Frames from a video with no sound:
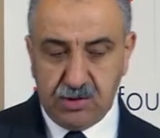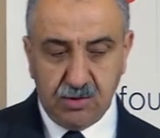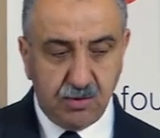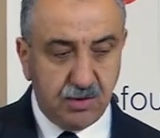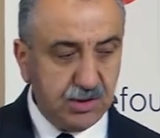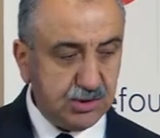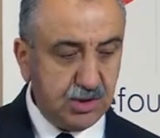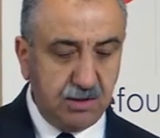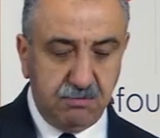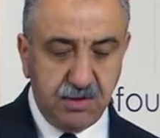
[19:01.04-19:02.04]
you
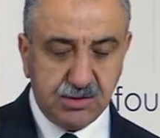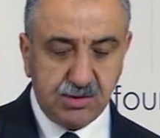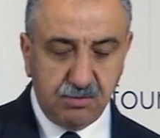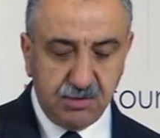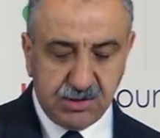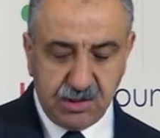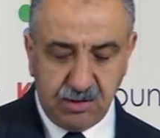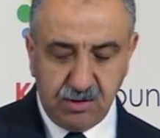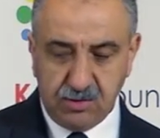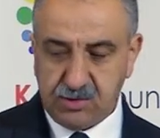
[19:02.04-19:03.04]
literally mix your
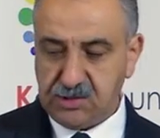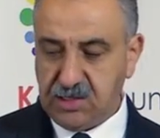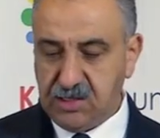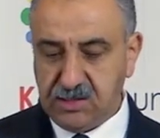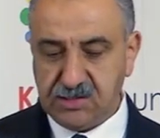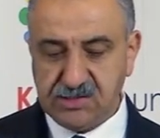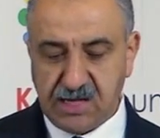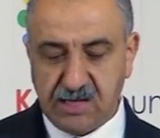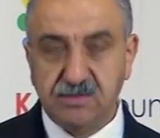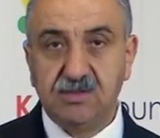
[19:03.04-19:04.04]
materials in the
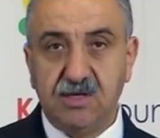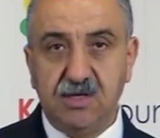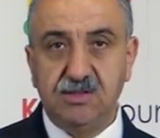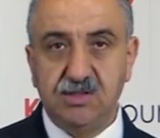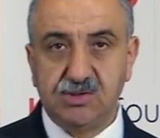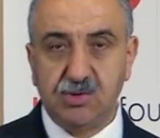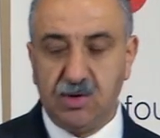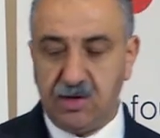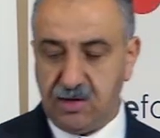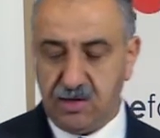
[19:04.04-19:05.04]
sand, in the
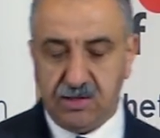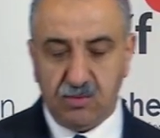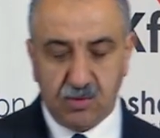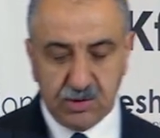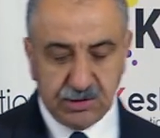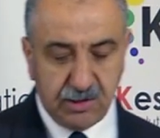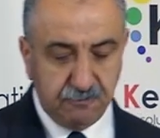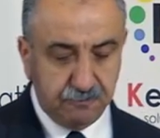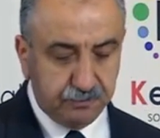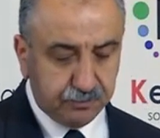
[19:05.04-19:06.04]
soil, in the water.
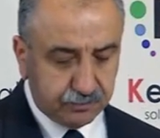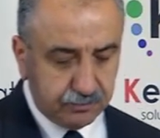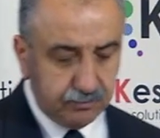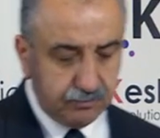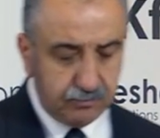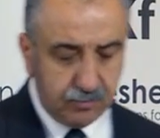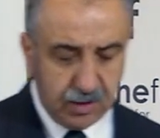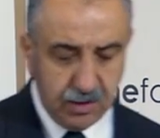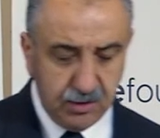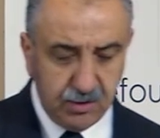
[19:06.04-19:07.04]

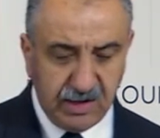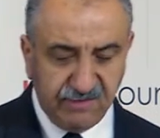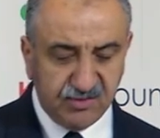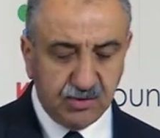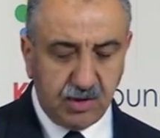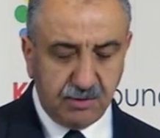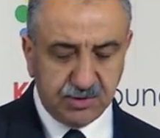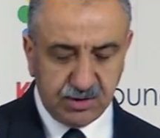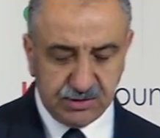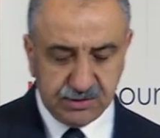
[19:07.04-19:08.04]
You have two
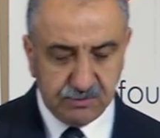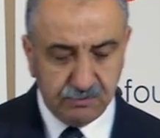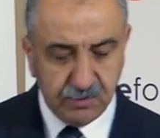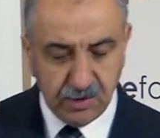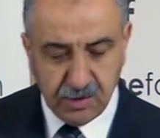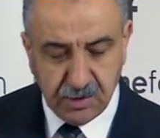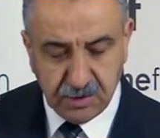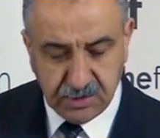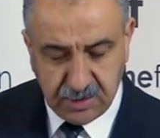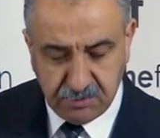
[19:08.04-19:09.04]
options.
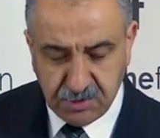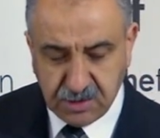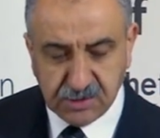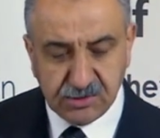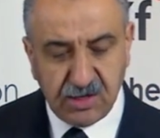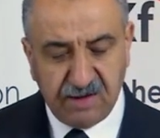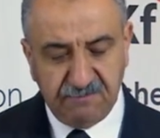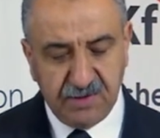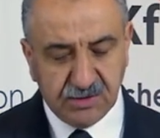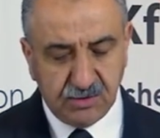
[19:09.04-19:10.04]
Then because you have
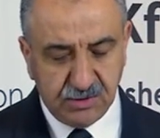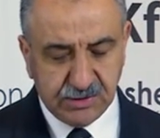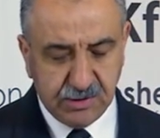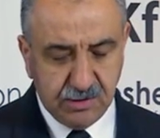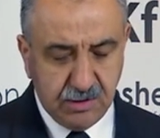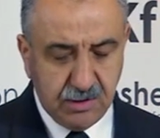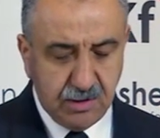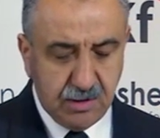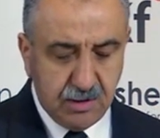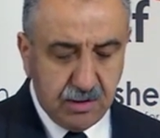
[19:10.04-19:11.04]
metals,
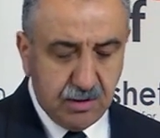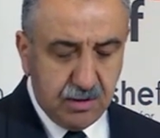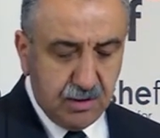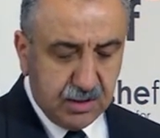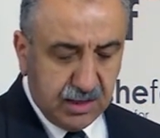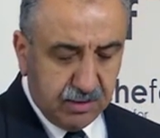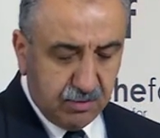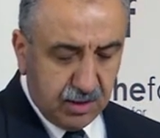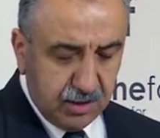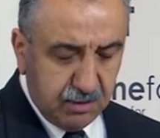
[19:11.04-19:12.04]
you can
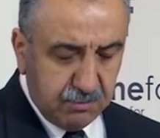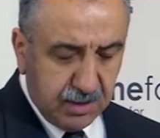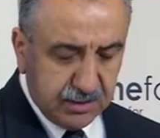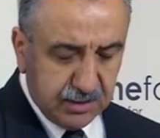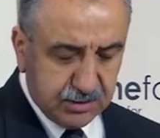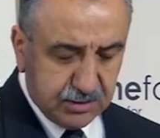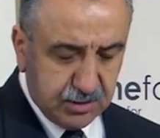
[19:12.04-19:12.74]
run a magnet.